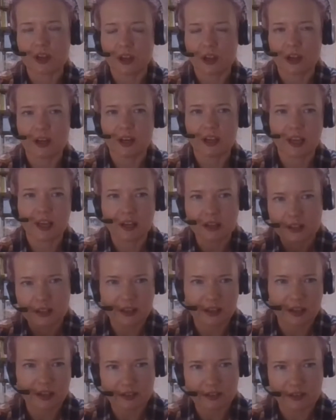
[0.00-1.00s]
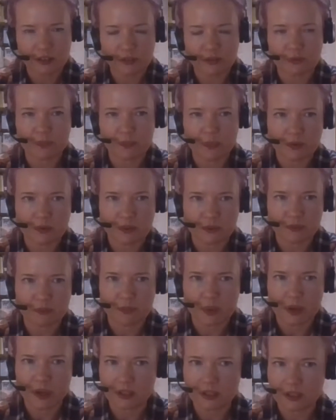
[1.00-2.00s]
Uh, and again, it's that kind of sort of sort
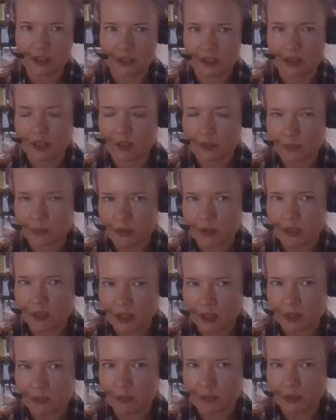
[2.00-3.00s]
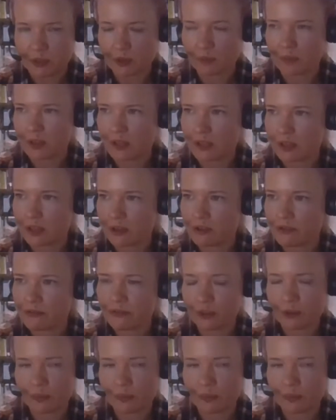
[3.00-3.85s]
of burden that I'd put that I'd put on myself,